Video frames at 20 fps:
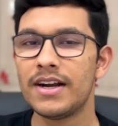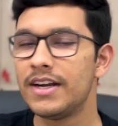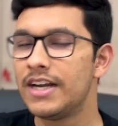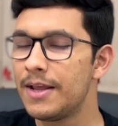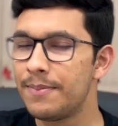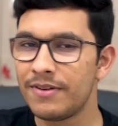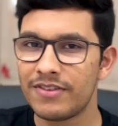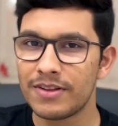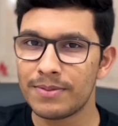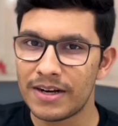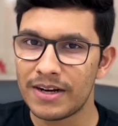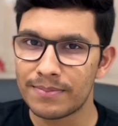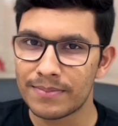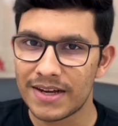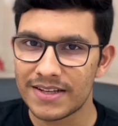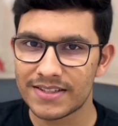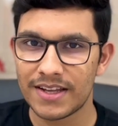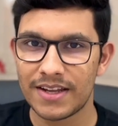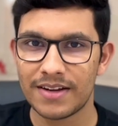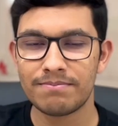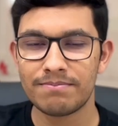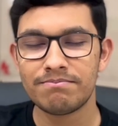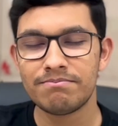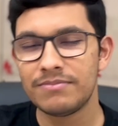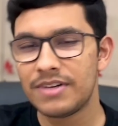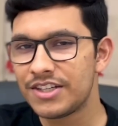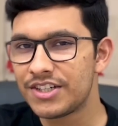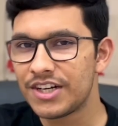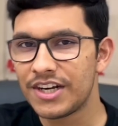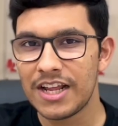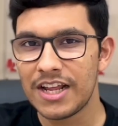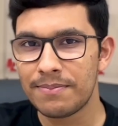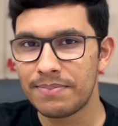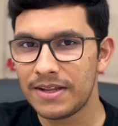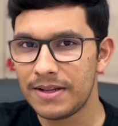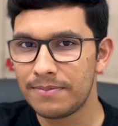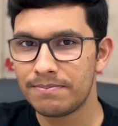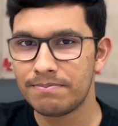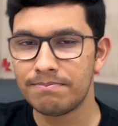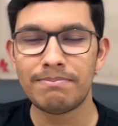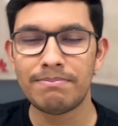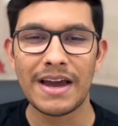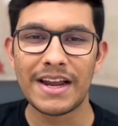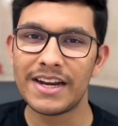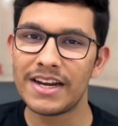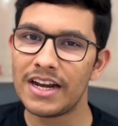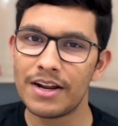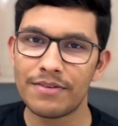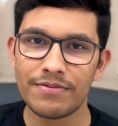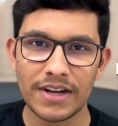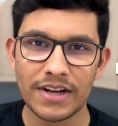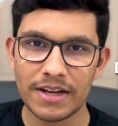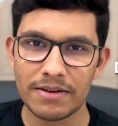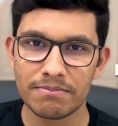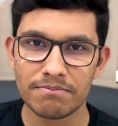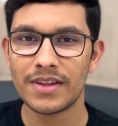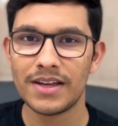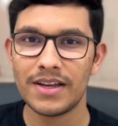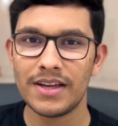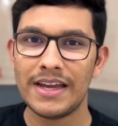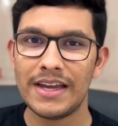DP with bit masking, digit DP, binary lifting.